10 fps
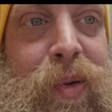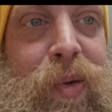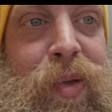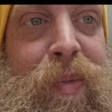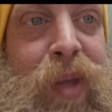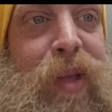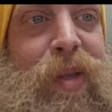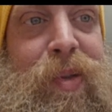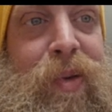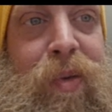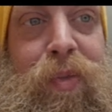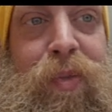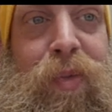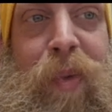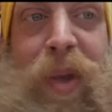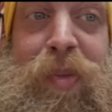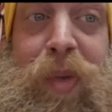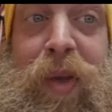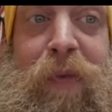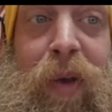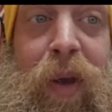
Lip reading: to me it reminds me of a